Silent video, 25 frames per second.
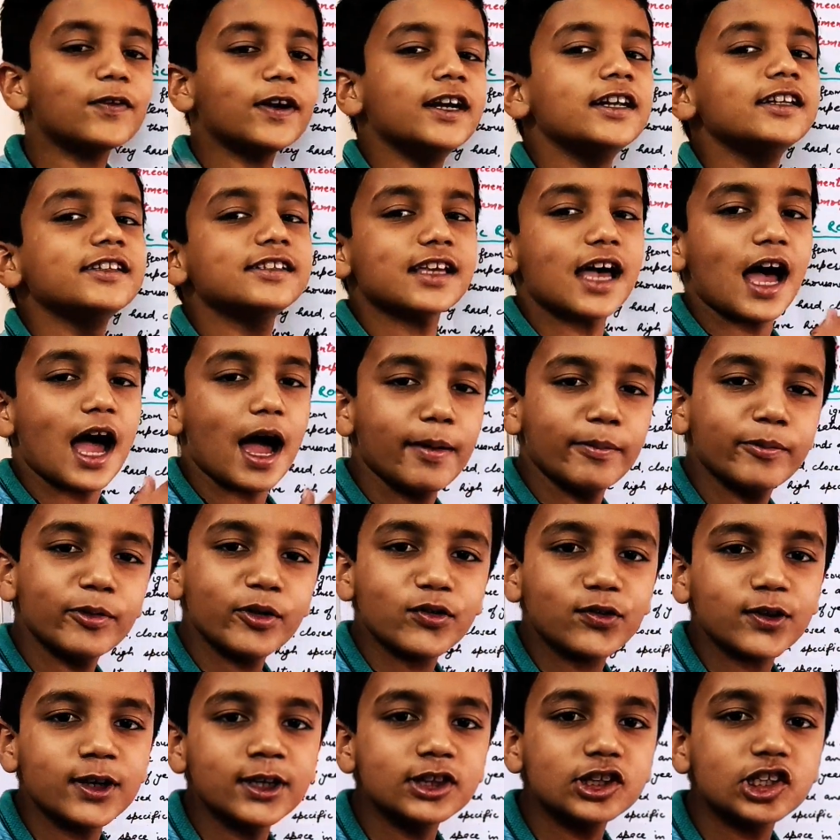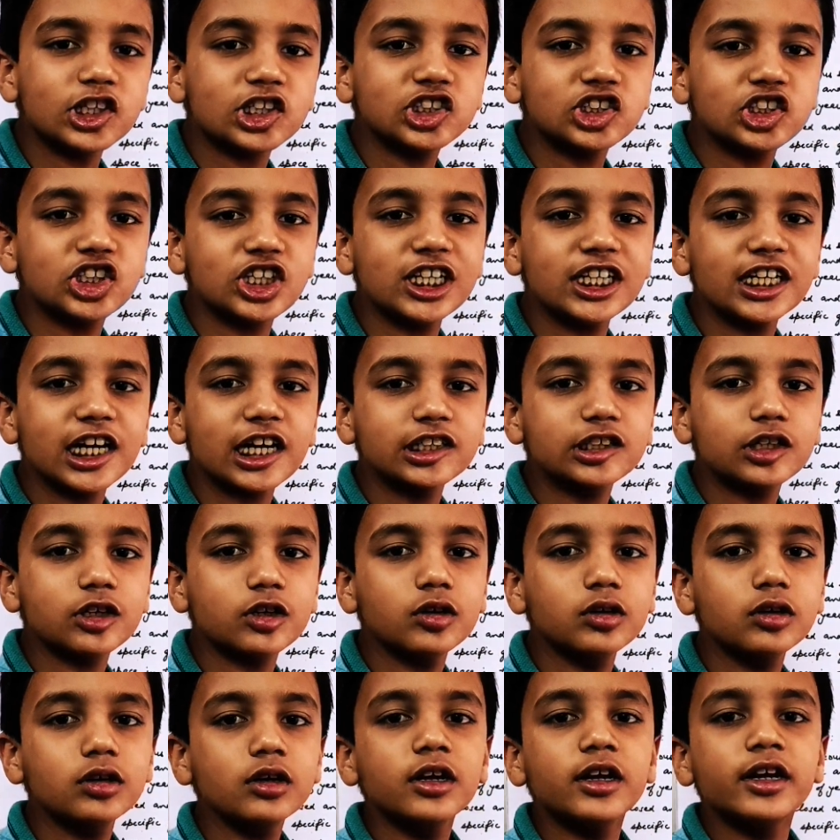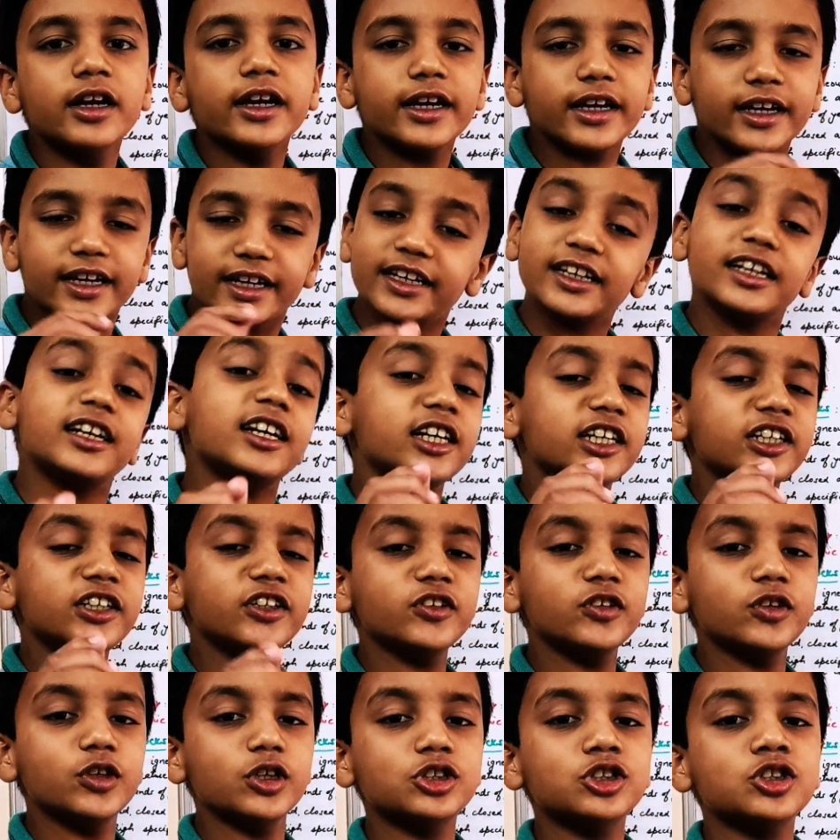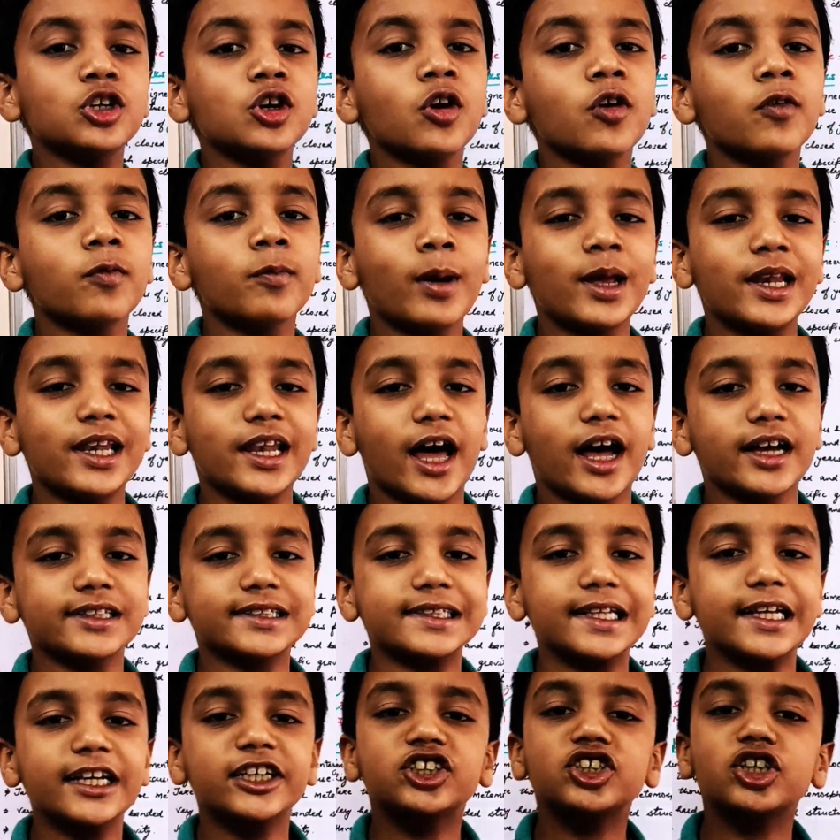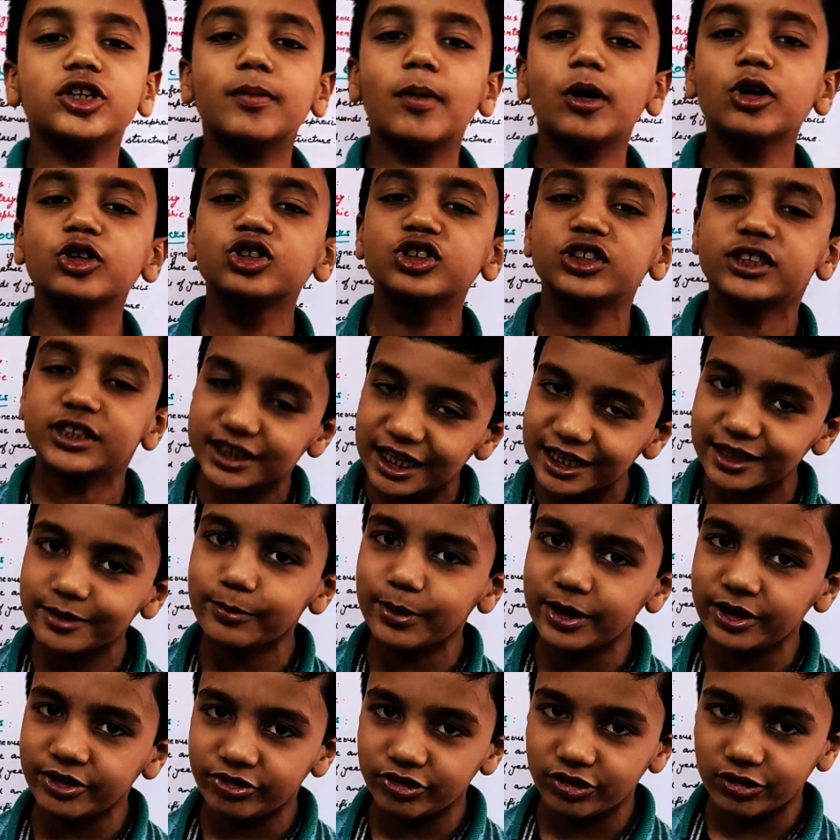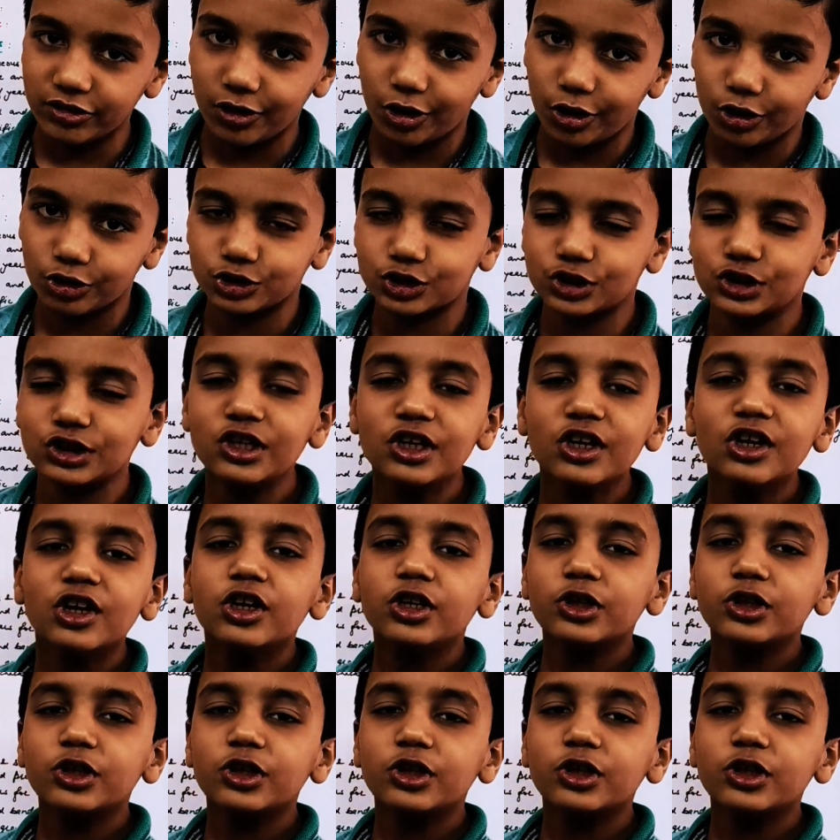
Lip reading: friends, I am your friend Takshil Yadav in continuation of my last lecture about sedimentary rocks.